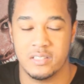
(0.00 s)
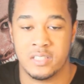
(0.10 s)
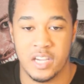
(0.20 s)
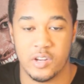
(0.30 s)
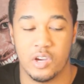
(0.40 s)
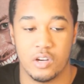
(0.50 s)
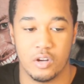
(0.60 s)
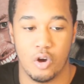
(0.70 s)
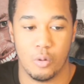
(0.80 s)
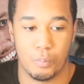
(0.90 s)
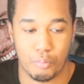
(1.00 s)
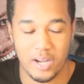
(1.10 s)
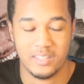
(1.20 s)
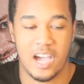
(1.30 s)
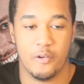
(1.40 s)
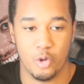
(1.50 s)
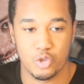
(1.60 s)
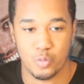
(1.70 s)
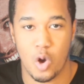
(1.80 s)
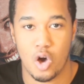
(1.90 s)
to get her to break down
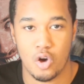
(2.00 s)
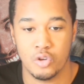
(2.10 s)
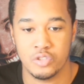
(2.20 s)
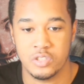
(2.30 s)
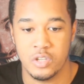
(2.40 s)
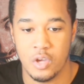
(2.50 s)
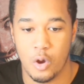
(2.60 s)
those walls